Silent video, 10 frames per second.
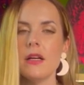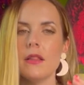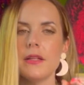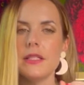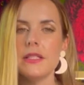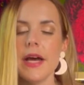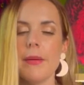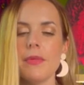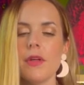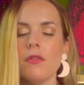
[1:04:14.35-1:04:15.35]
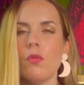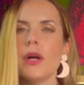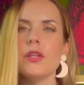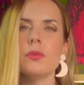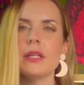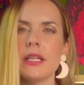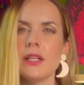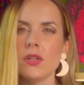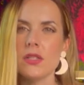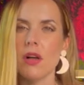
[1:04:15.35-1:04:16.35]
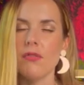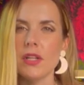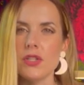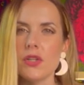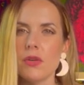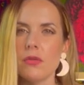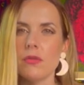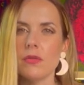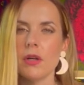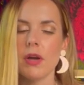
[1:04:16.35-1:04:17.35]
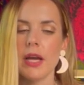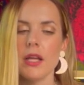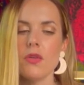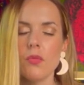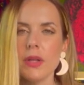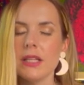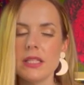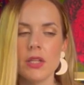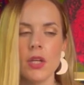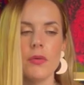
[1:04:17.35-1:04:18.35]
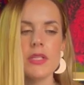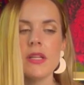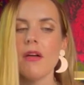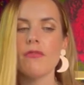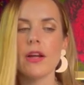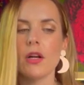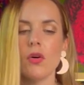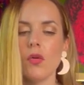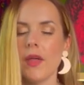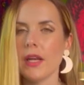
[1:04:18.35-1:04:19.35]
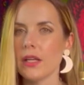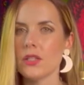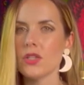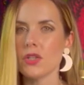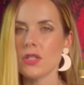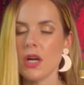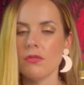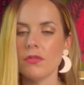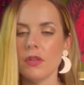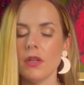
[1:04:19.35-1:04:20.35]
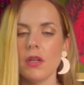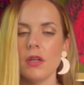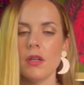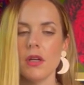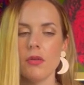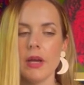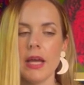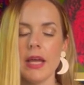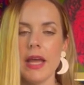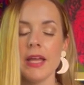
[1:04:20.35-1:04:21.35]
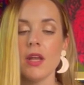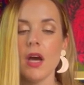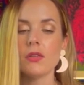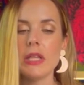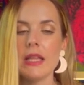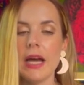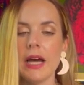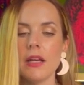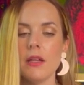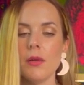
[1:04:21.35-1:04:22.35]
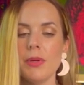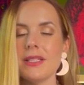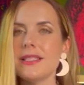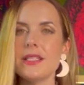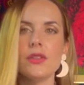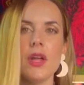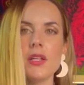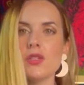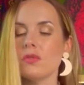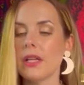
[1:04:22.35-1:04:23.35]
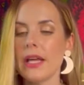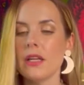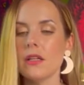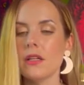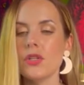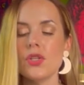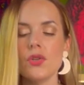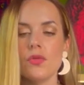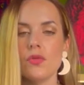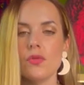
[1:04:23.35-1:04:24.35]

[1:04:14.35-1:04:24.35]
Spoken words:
the depth of what you were getting yourself into, okay? You really didn't know. It's not fair to hold that against yourself. okay? And not only that, but it's still not too late to